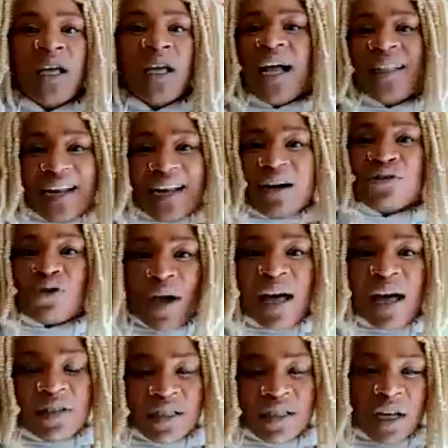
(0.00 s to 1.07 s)
And then I also
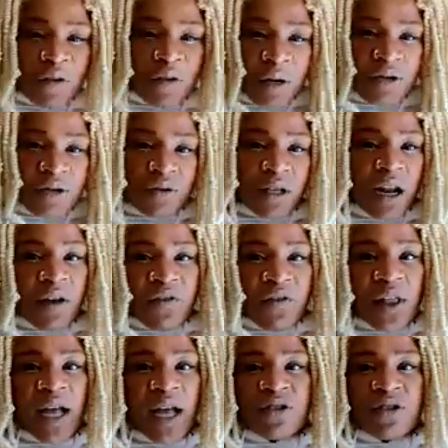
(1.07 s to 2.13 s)
have this other muscle that I
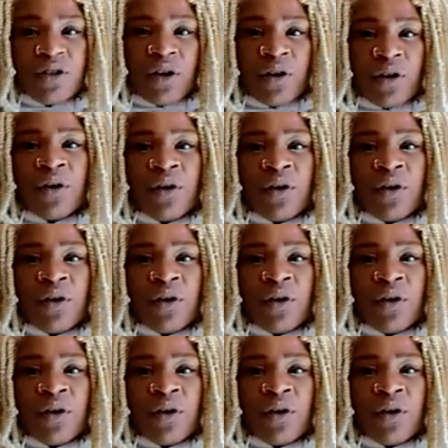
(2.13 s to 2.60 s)
flex, you know?